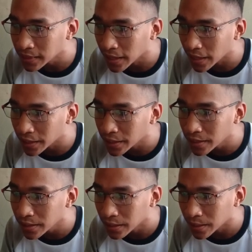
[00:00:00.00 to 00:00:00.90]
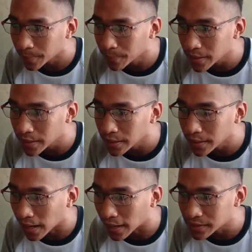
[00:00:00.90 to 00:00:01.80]
not a,
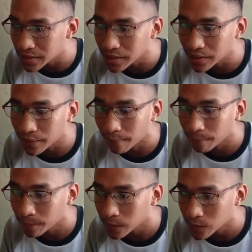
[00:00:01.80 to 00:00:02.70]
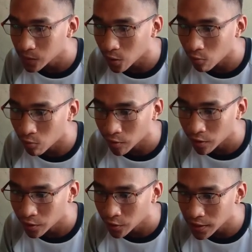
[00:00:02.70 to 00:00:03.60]
b, and c.
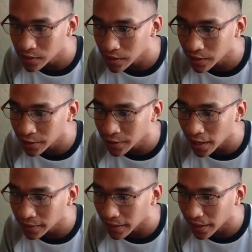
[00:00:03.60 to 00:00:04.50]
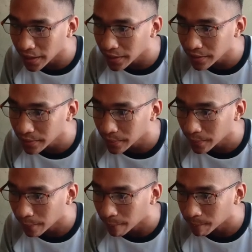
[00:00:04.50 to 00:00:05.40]
So you can see here not a,
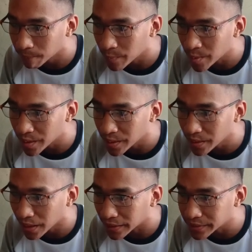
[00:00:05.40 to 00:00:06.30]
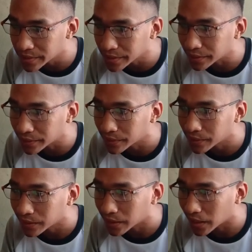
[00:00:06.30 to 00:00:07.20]
b, and c,
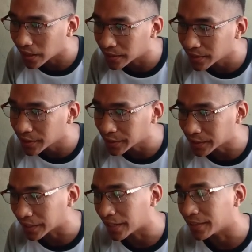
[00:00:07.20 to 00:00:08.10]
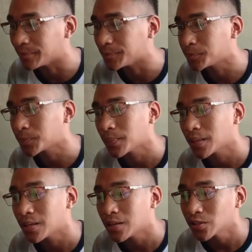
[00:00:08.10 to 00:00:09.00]
and here again.
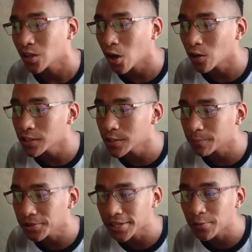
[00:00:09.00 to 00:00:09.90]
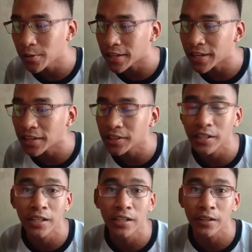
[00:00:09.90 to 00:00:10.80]
So let's proceed with
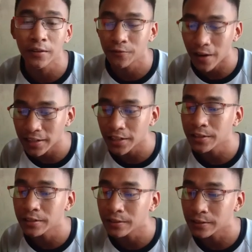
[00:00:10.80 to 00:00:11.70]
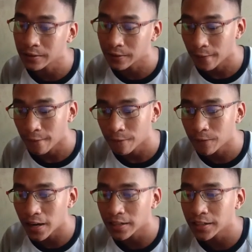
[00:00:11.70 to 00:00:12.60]
another valid
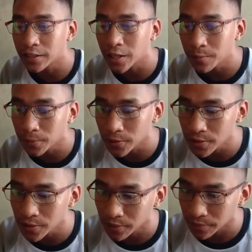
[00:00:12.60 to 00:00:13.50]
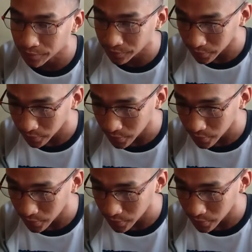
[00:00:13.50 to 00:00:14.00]
inputs.